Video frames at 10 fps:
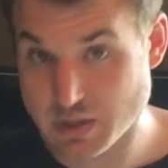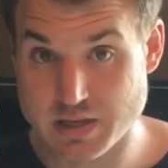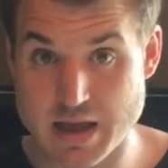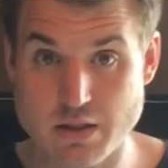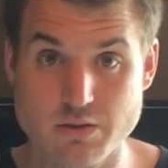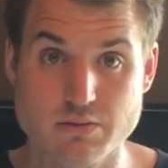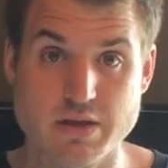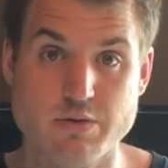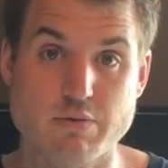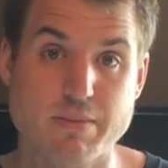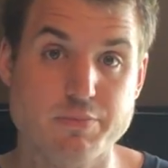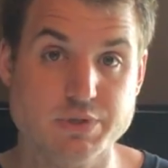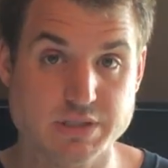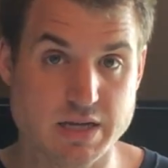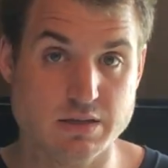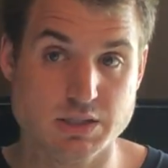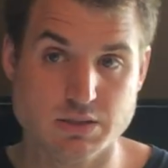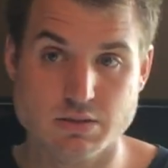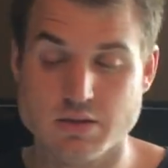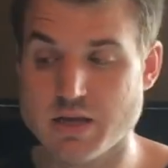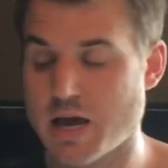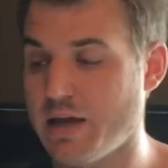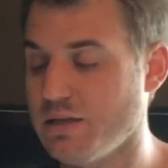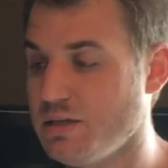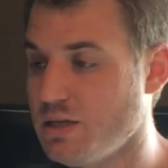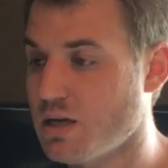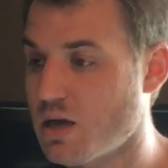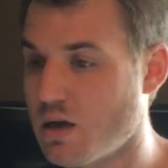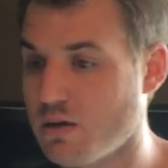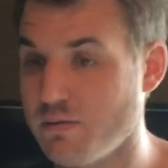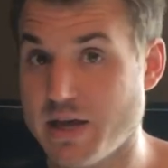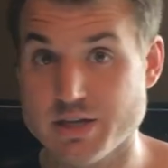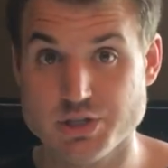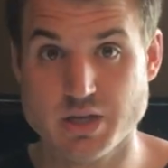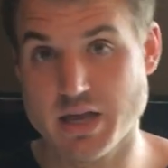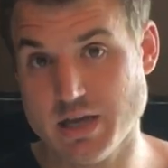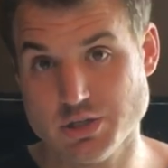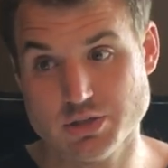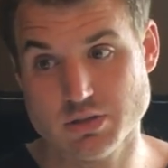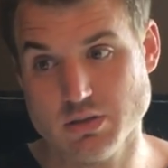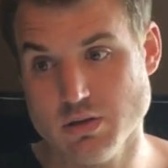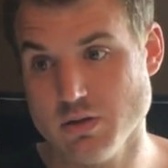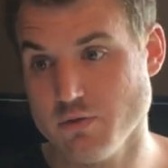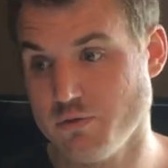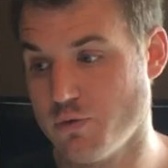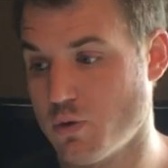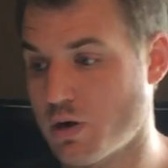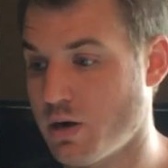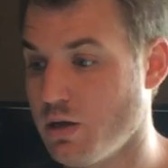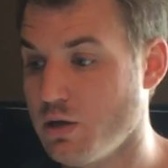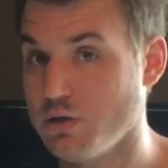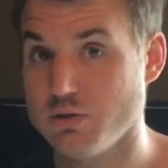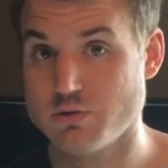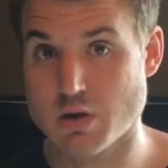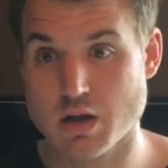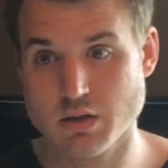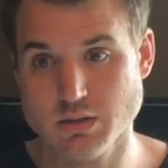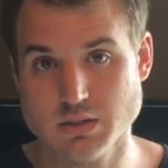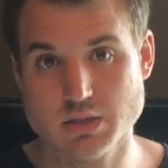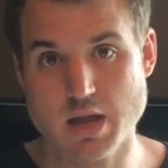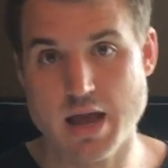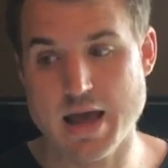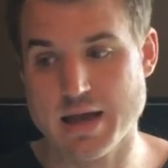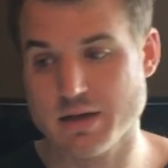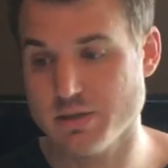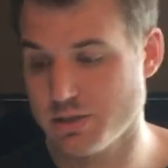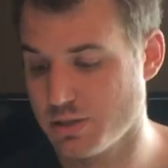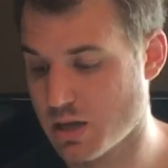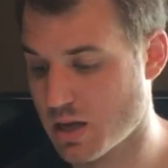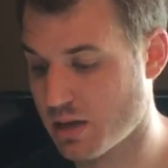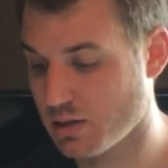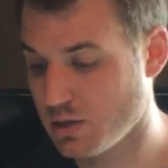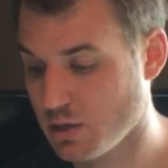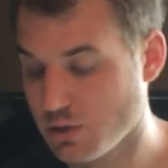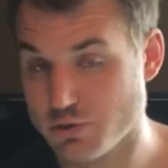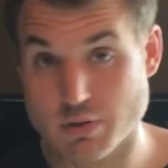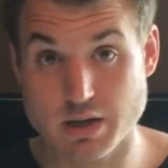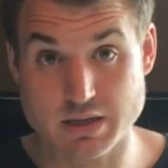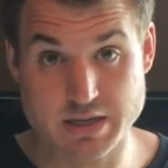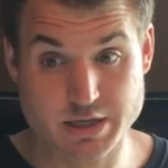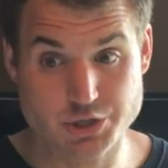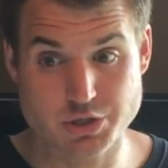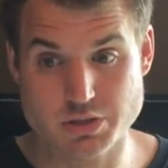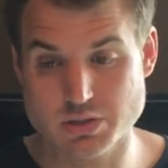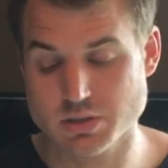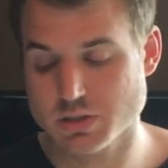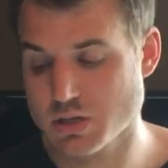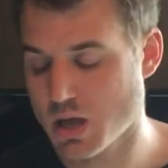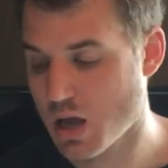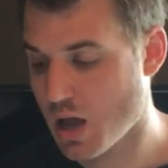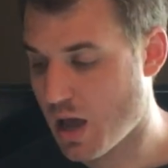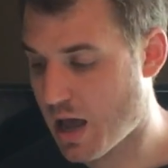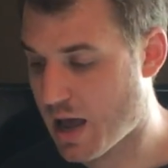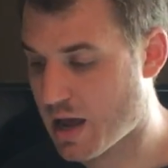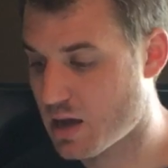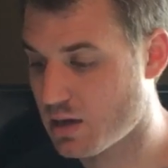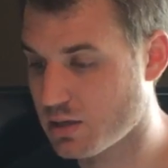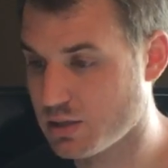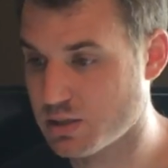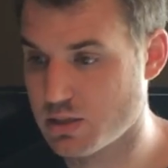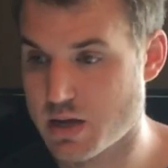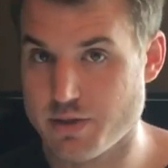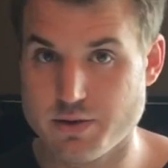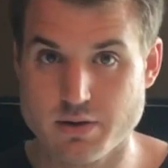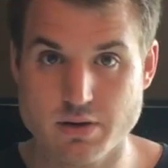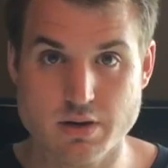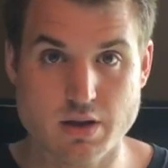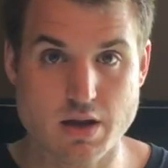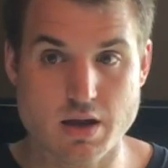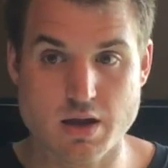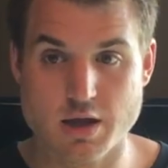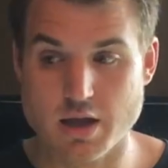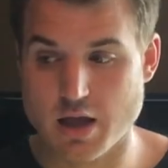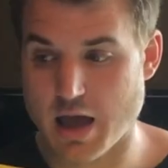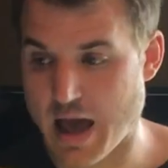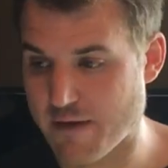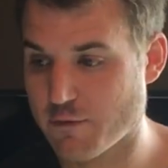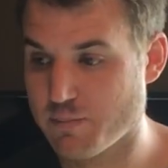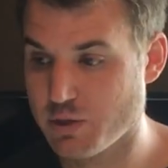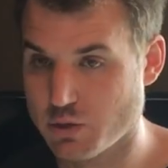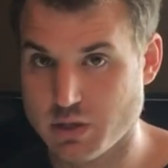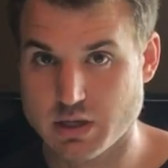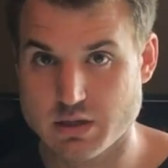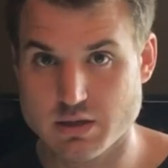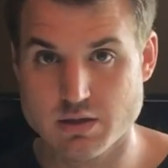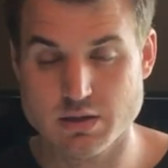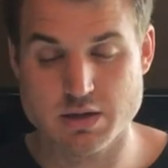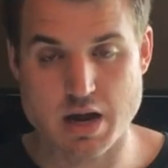yellow then represents the idea of education for drugs and drug addictions, and it's another $500 million